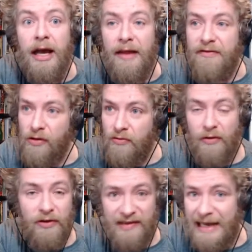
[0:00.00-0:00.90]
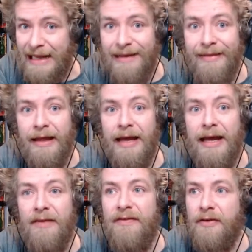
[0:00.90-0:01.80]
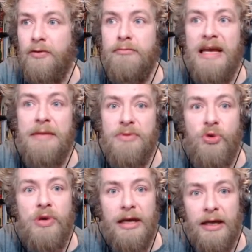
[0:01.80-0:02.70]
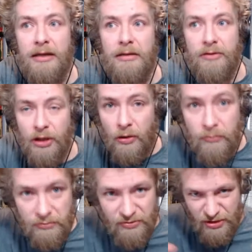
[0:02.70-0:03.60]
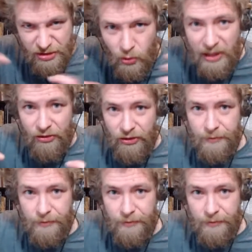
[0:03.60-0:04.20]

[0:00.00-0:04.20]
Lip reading: and so there was talent there, and so maybe you get, squished.